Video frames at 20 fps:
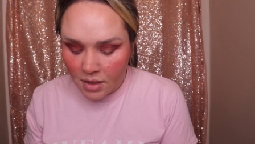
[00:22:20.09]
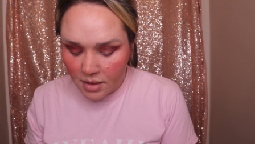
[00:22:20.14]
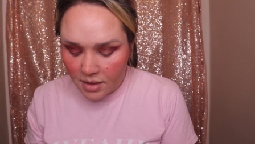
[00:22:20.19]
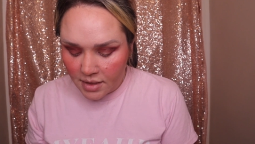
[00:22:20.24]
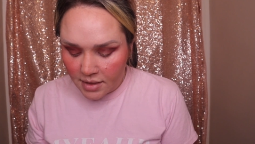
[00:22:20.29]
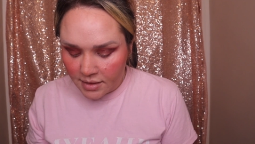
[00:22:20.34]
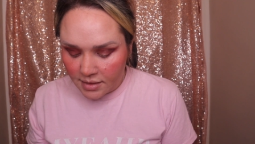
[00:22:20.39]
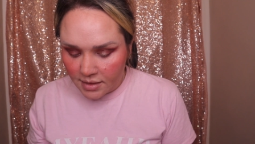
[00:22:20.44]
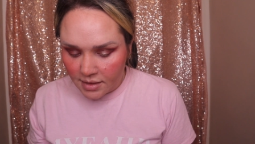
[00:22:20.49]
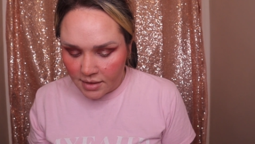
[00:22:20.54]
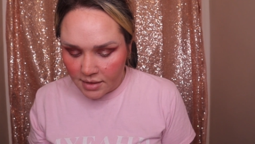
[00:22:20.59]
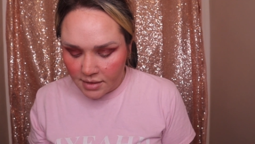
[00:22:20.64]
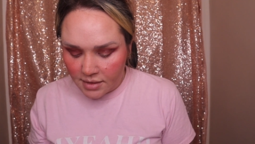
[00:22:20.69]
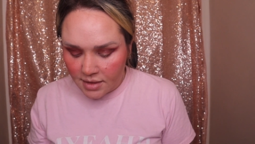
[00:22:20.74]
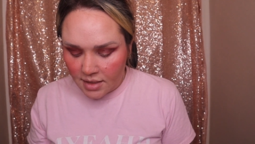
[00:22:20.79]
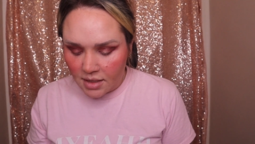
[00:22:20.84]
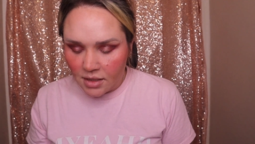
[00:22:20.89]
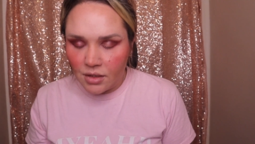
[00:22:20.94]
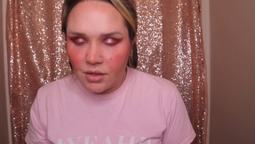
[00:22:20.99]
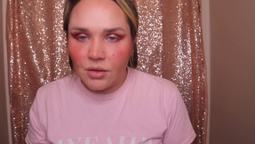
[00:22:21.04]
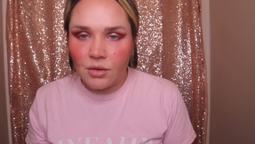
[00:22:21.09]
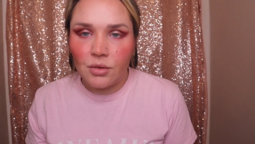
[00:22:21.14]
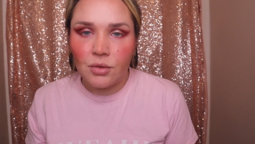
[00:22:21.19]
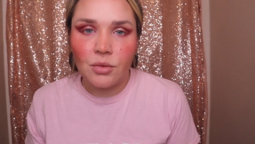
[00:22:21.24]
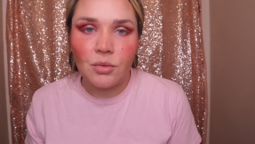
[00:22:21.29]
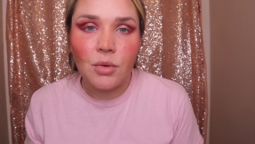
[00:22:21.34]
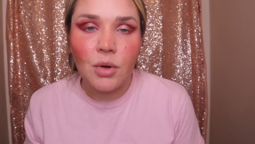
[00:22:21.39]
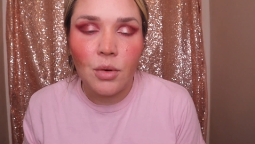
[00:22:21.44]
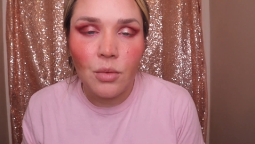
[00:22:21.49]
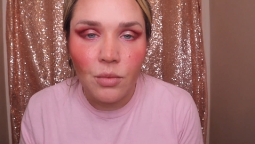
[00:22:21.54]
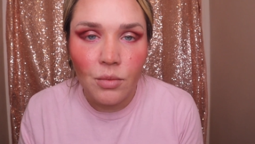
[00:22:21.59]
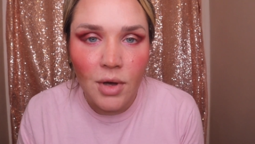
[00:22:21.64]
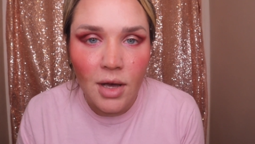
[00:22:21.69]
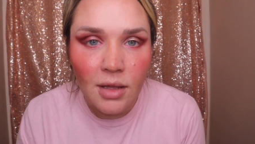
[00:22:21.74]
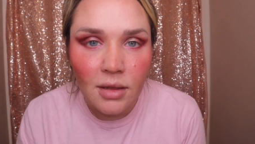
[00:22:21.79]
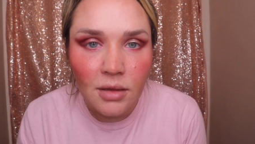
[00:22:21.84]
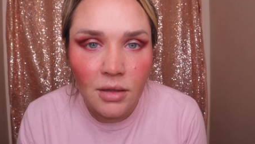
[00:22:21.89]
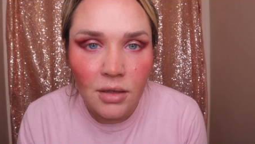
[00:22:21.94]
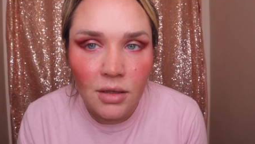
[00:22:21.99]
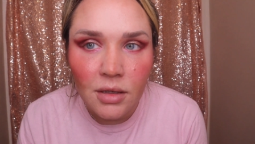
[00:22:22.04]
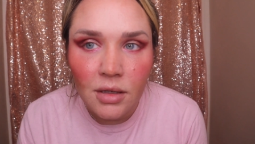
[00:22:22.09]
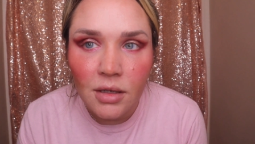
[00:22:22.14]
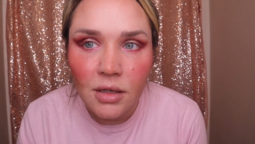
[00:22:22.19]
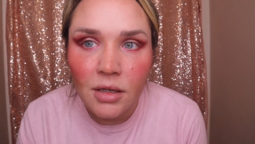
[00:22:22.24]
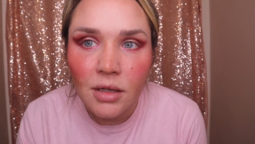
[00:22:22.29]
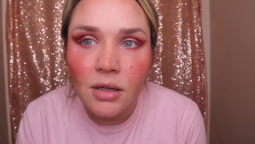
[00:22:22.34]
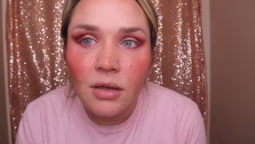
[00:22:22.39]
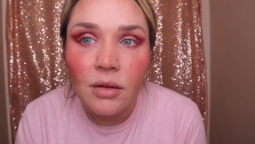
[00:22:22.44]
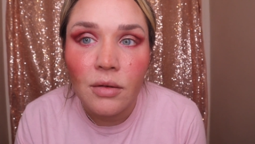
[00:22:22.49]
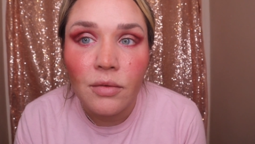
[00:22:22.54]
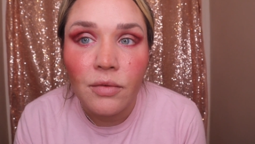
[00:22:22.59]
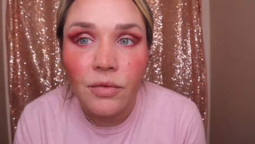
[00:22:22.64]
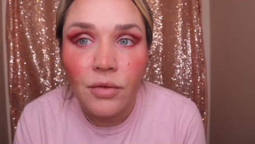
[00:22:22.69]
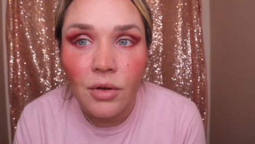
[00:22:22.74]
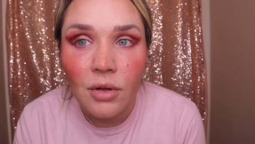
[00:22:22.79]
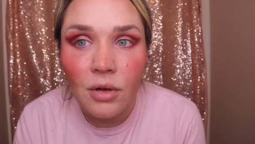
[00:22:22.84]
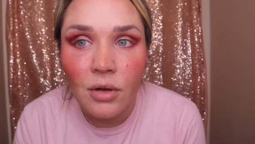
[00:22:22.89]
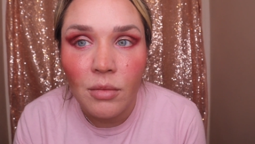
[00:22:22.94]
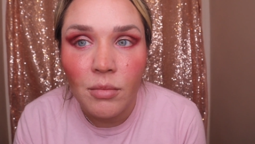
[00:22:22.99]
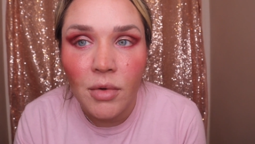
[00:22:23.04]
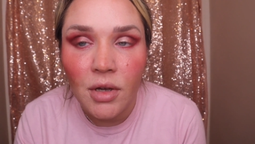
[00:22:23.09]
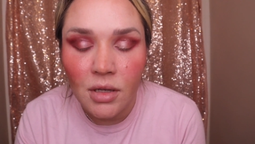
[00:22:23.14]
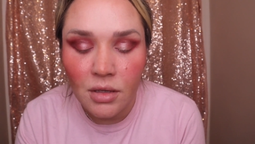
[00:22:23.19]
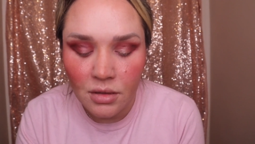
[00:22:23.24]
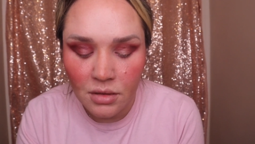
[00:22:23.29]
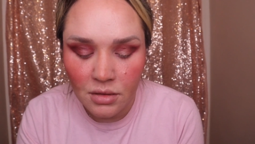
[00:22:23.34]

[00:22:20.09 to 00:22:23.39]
This is the new wet look from